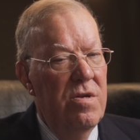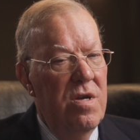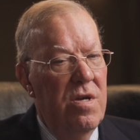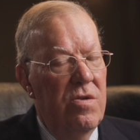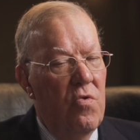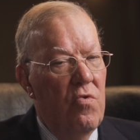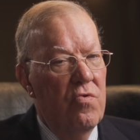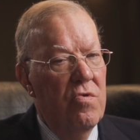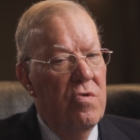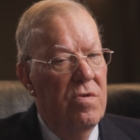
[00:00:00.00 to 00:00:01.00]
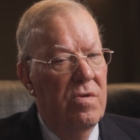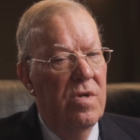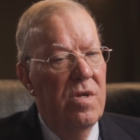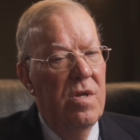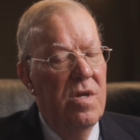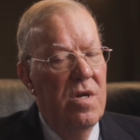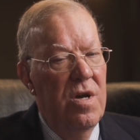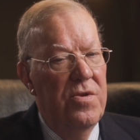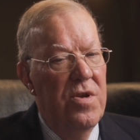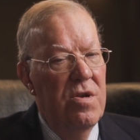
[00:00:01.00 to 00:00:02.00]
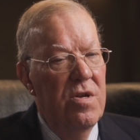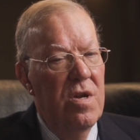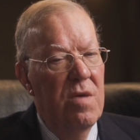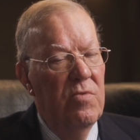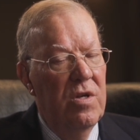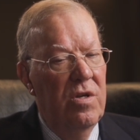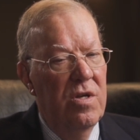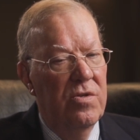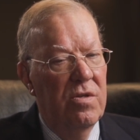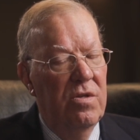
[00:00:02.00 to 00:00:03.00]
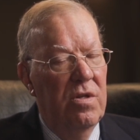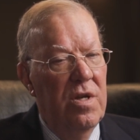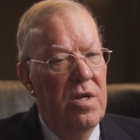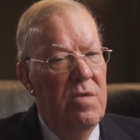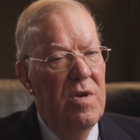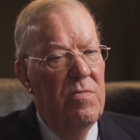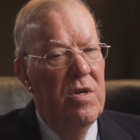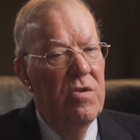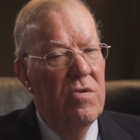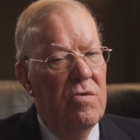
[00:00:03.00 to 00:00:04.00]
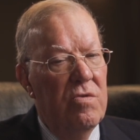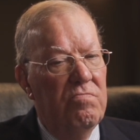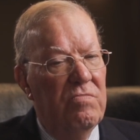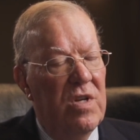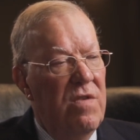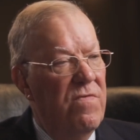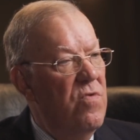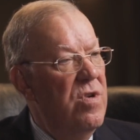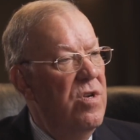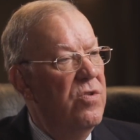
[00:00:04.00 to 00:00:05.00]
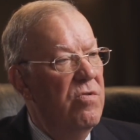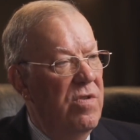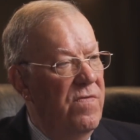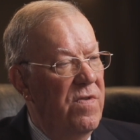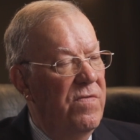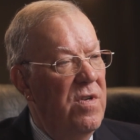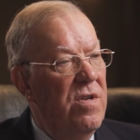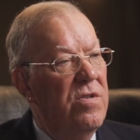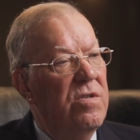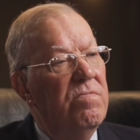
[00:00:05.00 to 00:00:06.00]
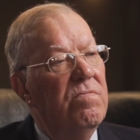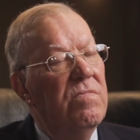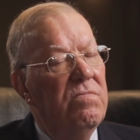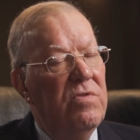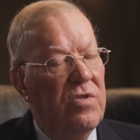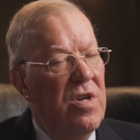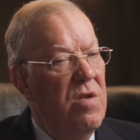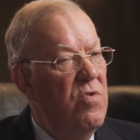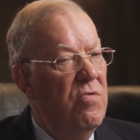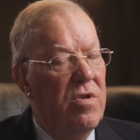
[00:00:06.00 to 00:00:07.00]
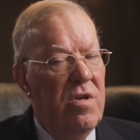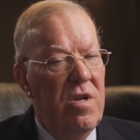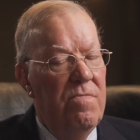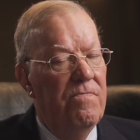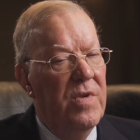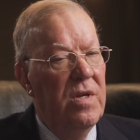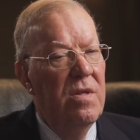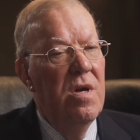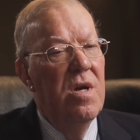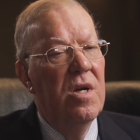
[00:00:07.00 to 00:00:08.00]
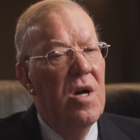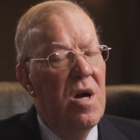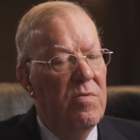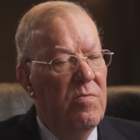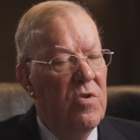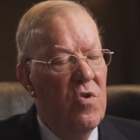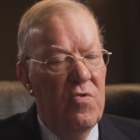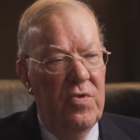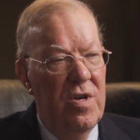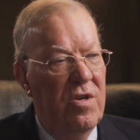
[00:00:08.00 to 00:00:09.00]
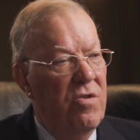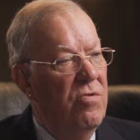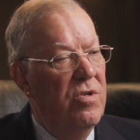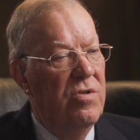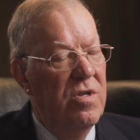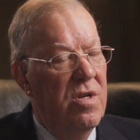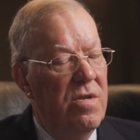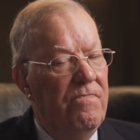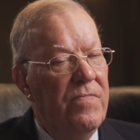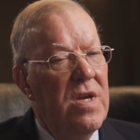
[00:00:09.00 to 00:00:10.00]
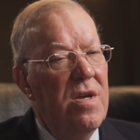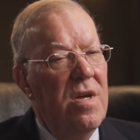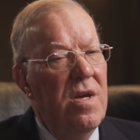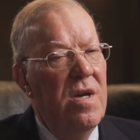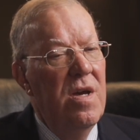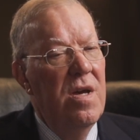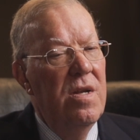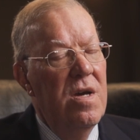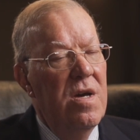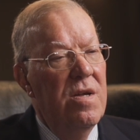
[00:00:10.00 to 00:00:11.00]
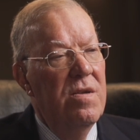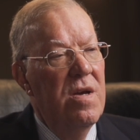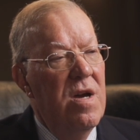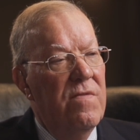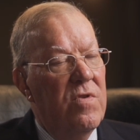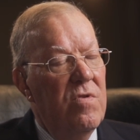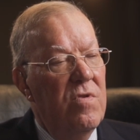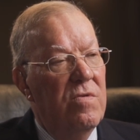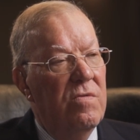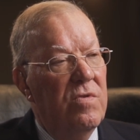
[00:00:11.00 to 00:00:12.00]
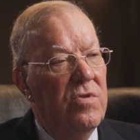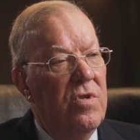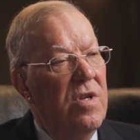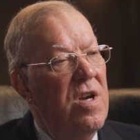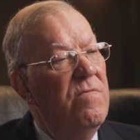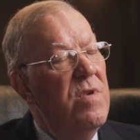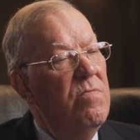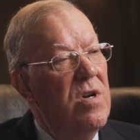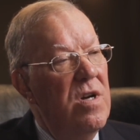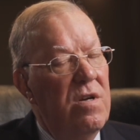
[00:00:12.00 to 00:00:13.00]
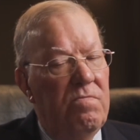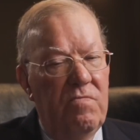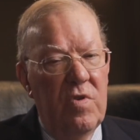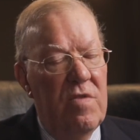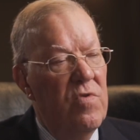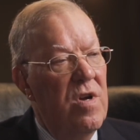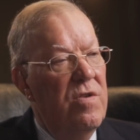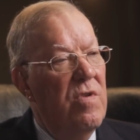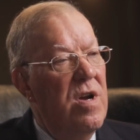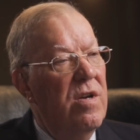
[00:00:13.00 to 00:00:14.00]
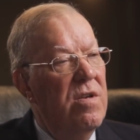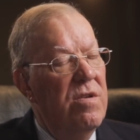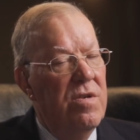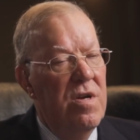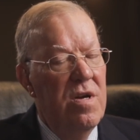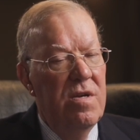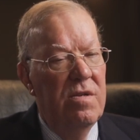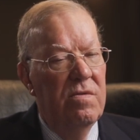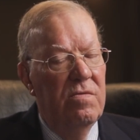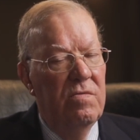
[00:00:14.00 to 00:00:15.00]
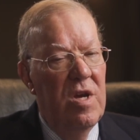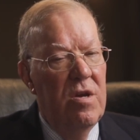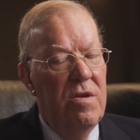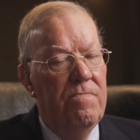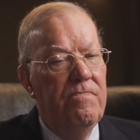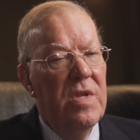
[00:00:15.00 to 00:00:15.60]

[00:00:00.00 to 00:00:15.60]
an, an older attendant, I'm going to guess a little lady, maybe in her late forties, early fifties, the same routine, compliment, oh, thank you, she said. And then after she gave me my whatever I drank that day and ate,